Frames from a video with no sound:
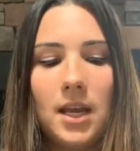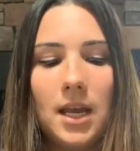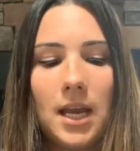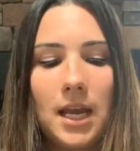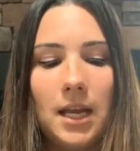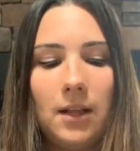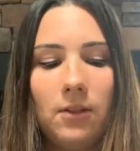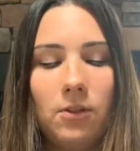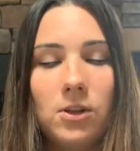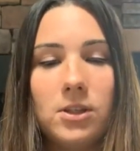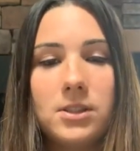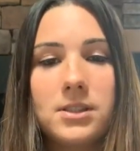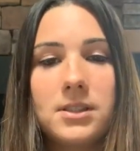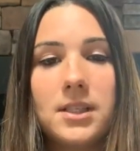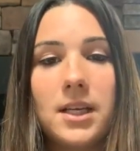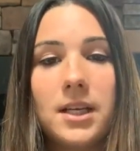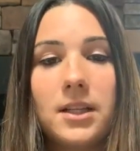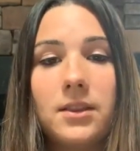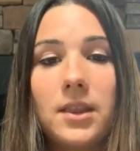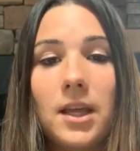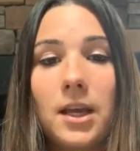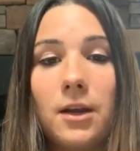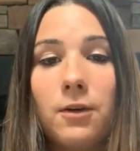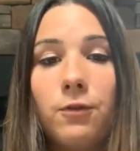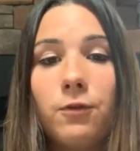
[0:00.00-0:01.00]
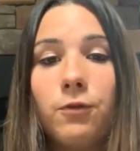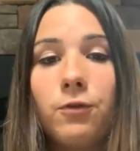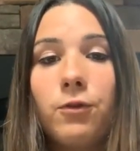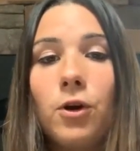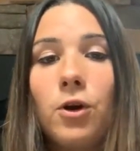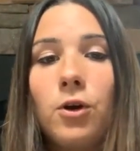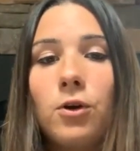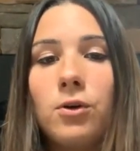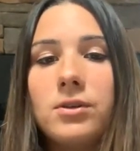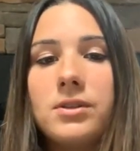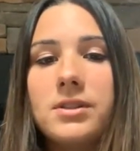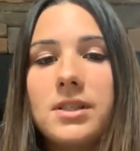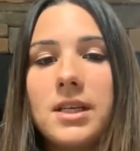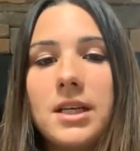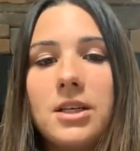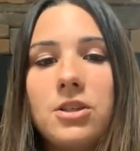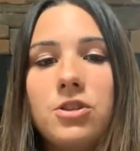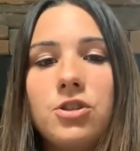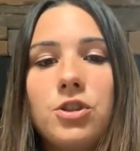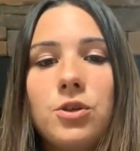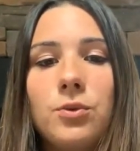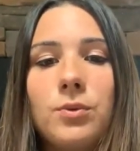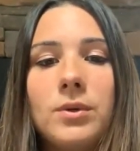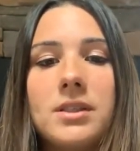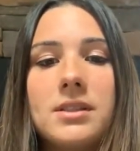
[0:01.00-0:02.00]
It looks like they froze
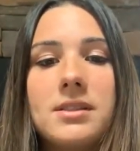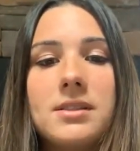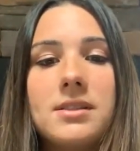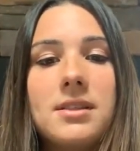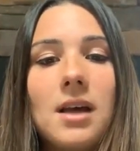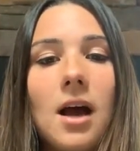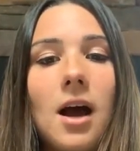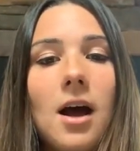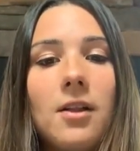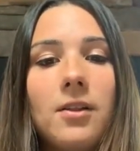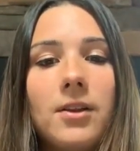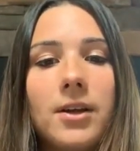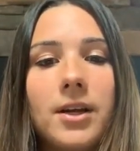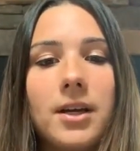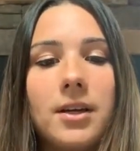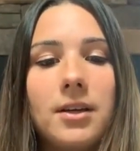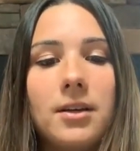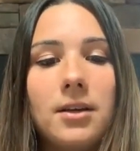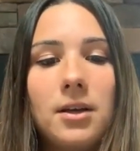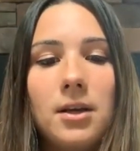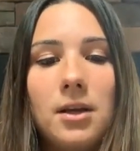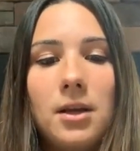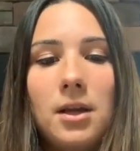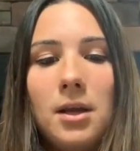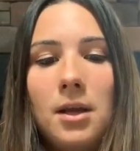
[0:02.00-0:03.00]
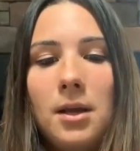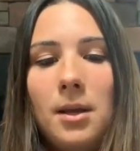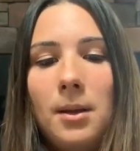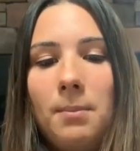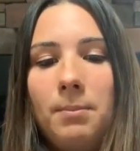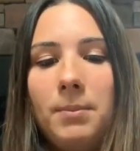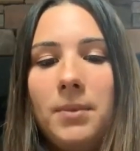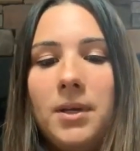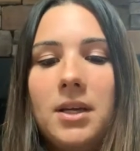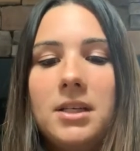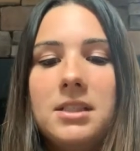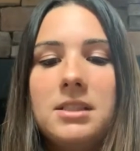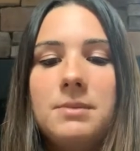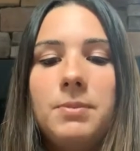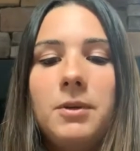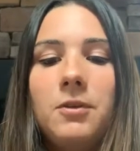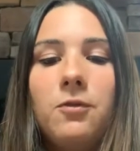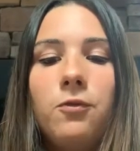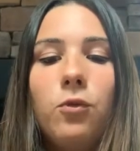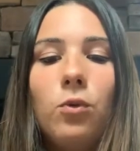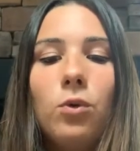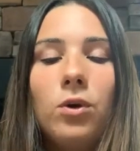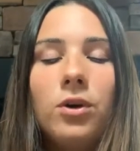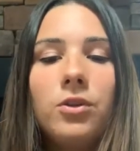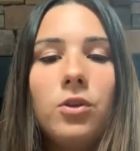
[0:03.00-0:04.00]
into a solid, because
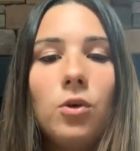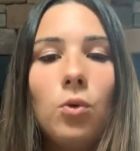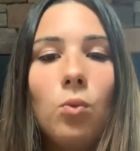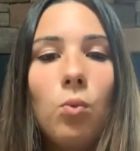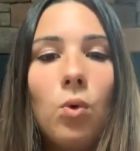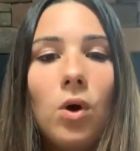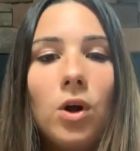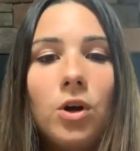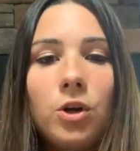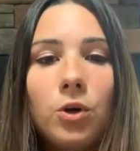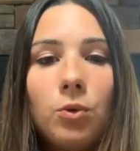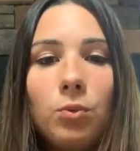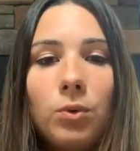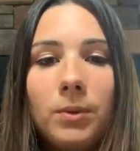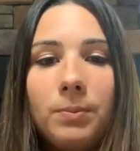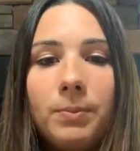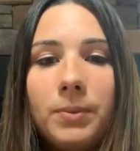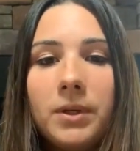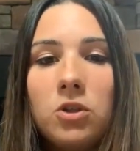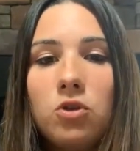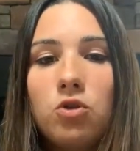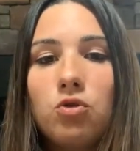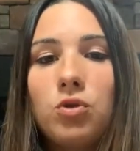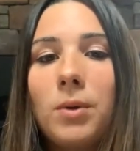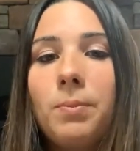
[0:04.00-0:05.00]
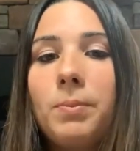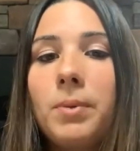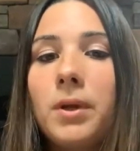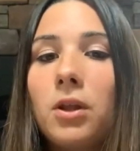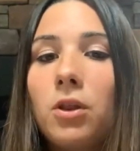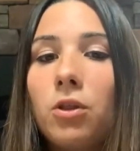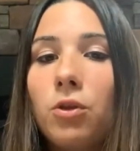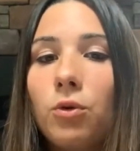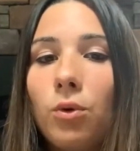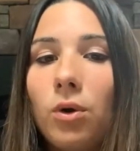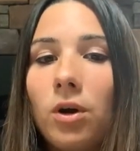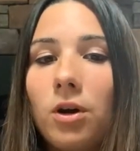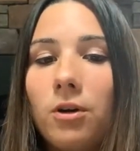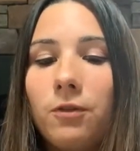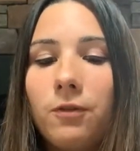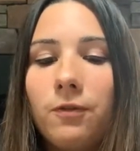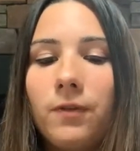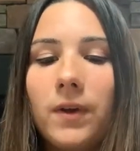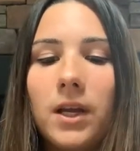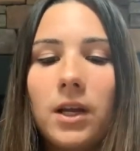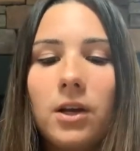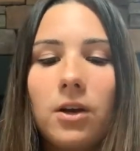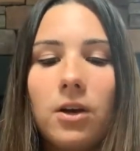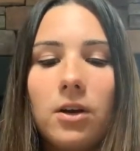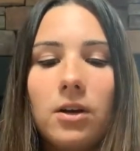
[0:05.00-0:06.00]
before the water would be dripping through our
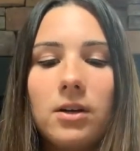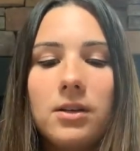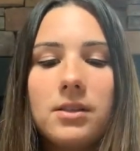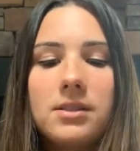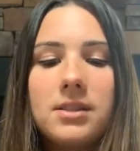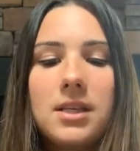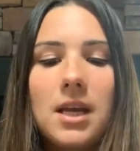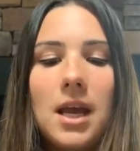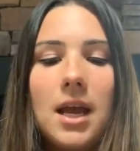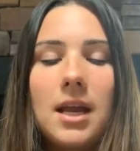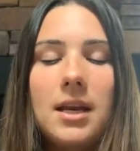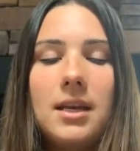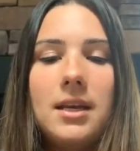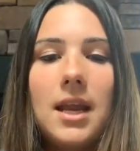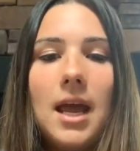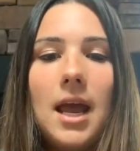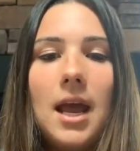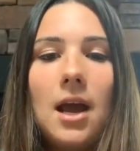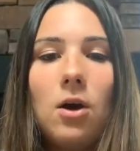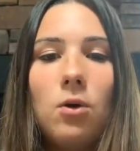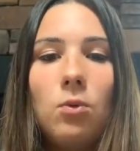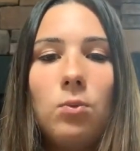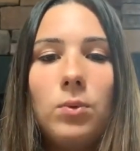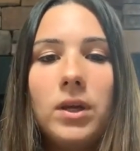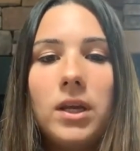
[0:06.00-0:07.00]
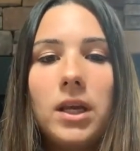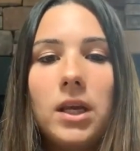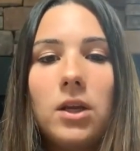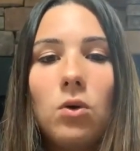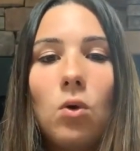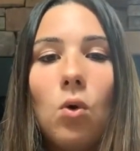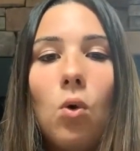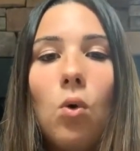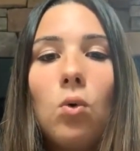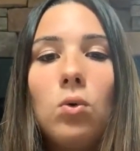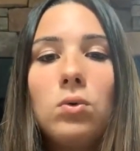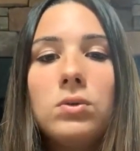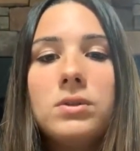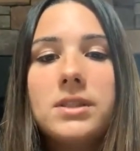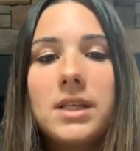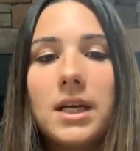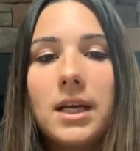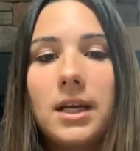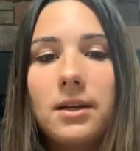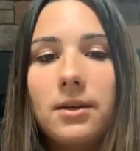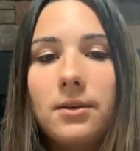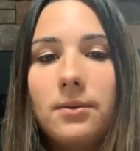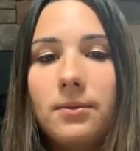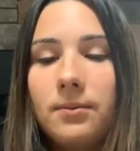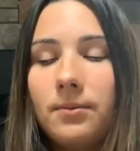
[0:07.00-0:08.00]
fingers, and now we can hold
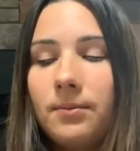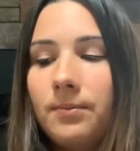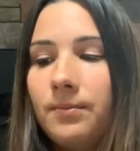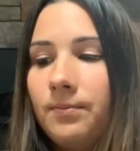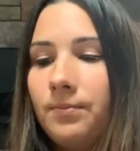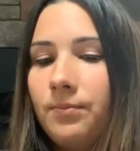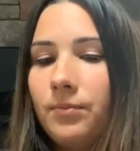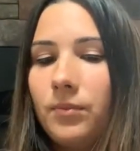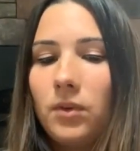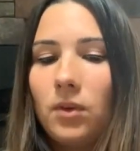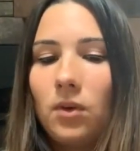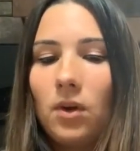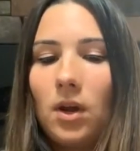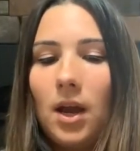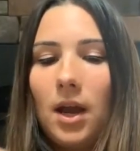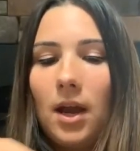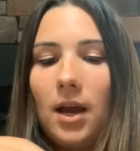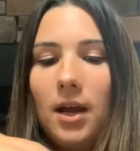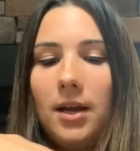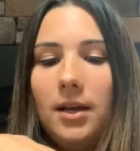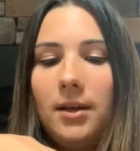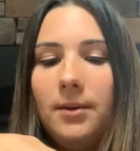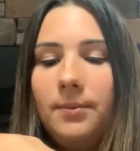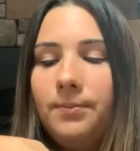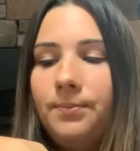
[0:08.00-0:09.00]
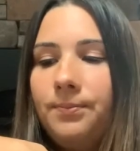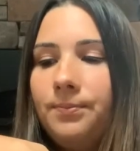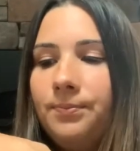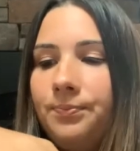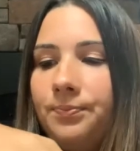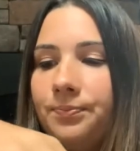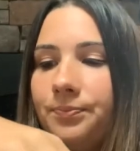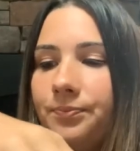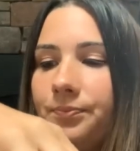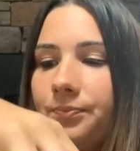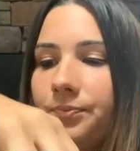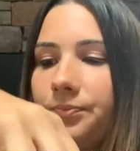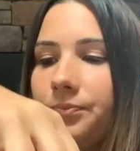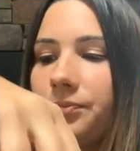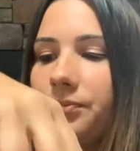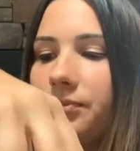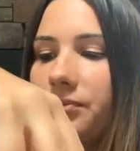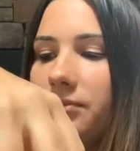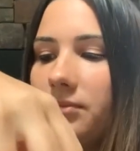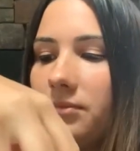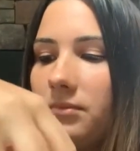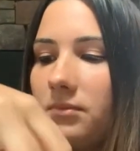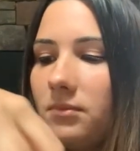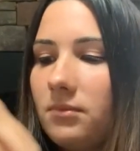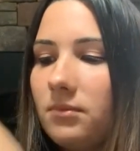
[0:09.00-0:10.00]
it. Okay,
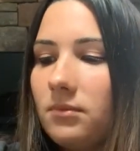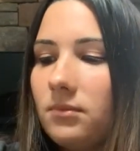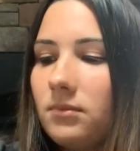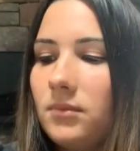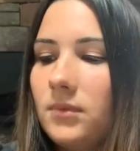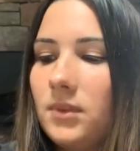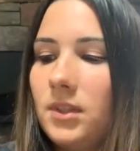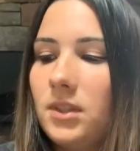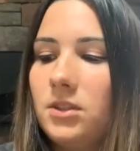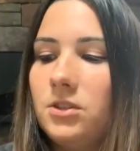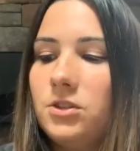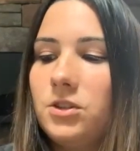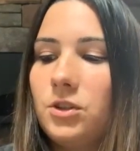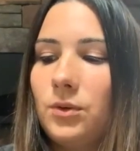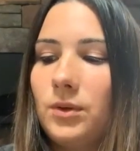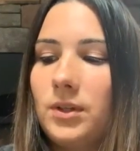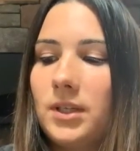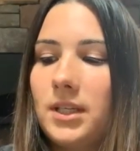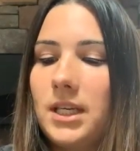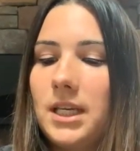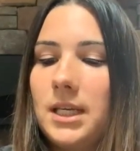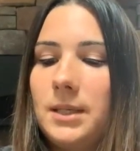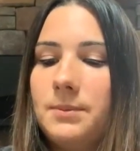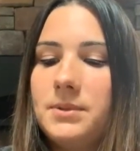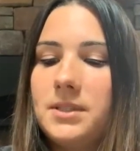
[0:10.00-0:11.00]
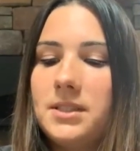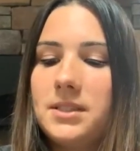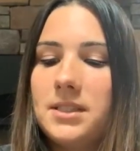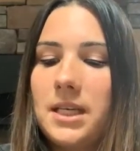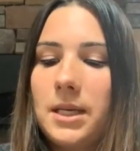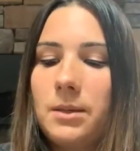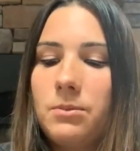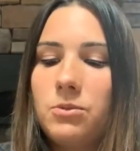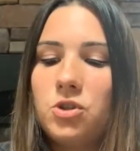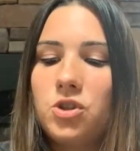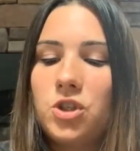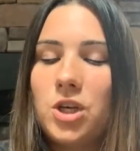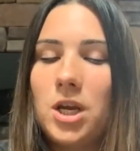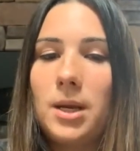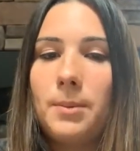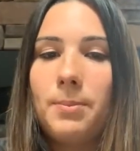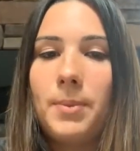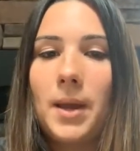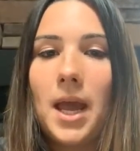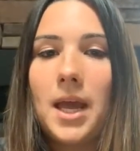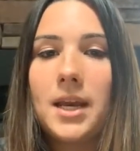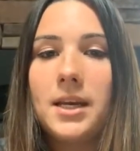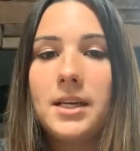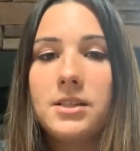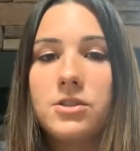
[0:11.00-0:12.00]
so it keeps the same shape
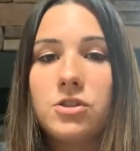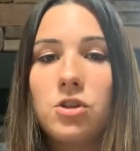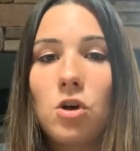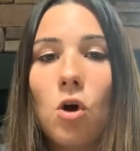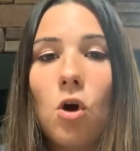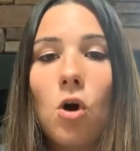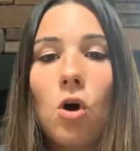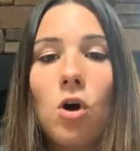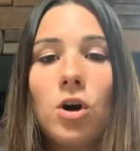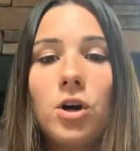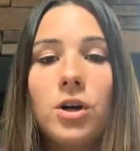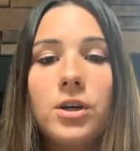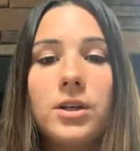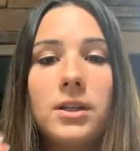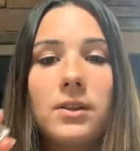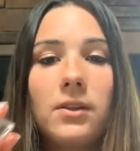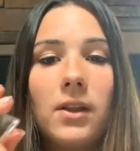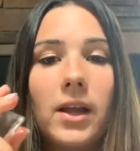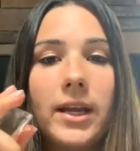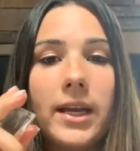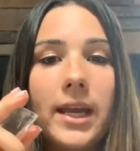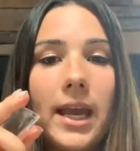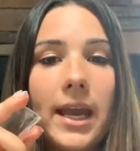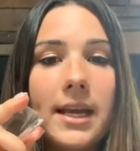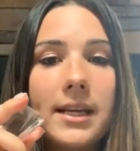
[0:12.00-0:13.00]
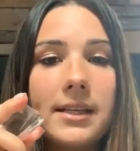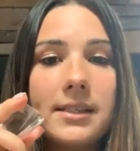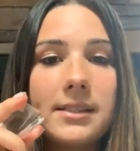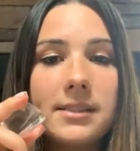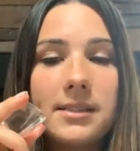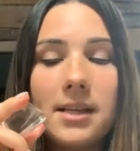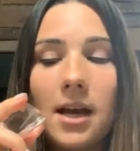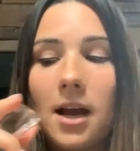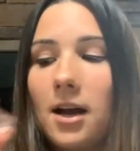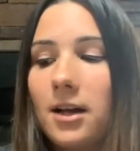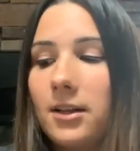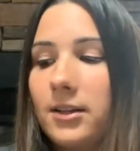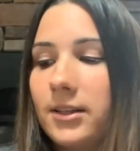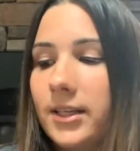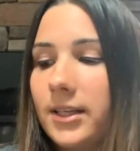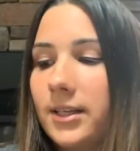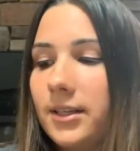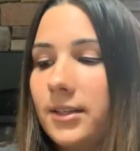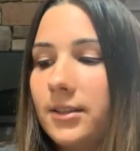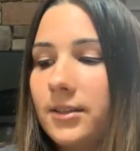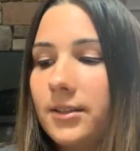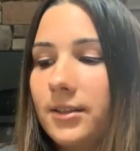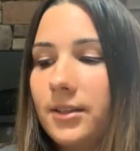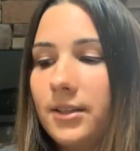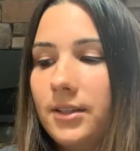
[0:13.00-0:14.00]
and it's hard like a
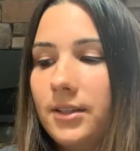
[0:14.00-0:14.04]
solid.